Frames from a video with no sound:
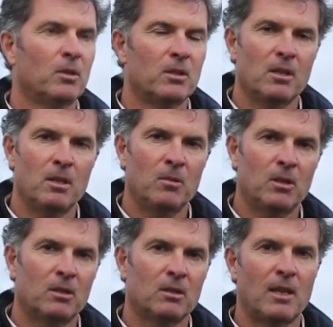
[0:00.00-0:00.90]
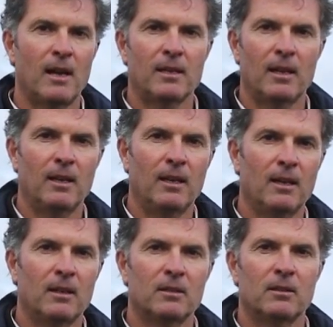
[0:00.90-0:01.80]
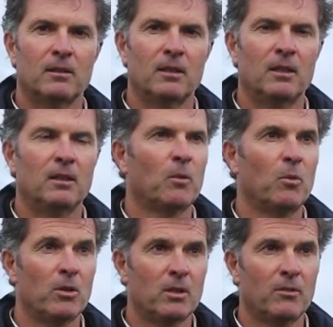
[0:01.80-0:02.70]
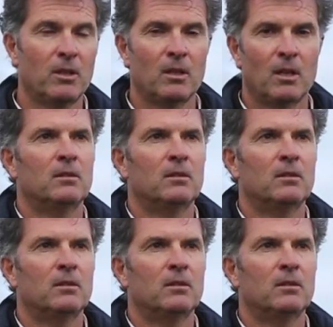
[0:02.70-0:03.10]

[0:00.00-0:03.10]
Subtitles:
put a team in and start cutting out the worst of it,